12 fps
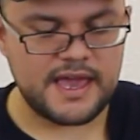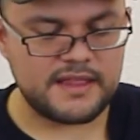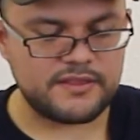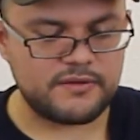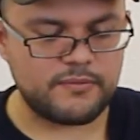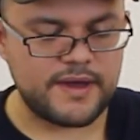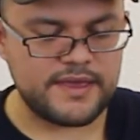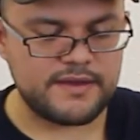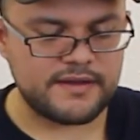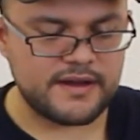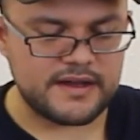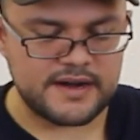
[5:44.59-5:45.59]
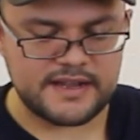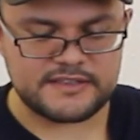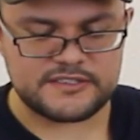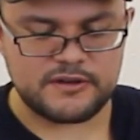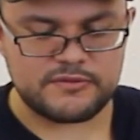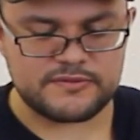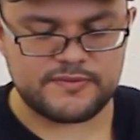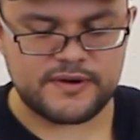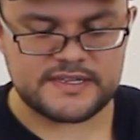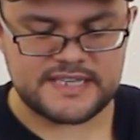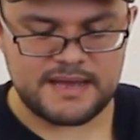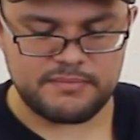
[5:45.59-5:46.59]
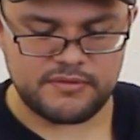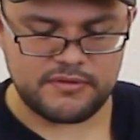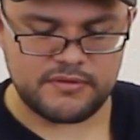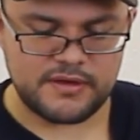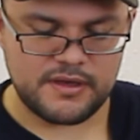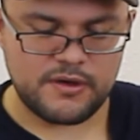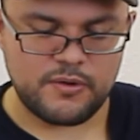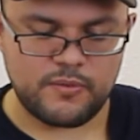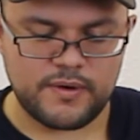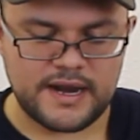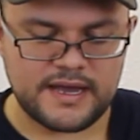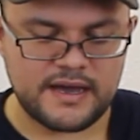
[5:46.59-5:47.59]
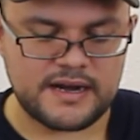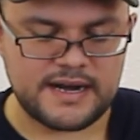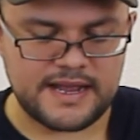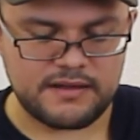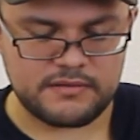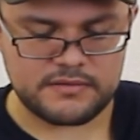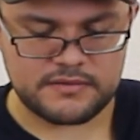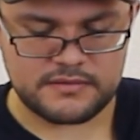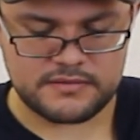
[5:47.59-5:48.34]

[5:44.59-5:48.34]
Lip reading: And the way you cut it, and so for example, when I cut it out,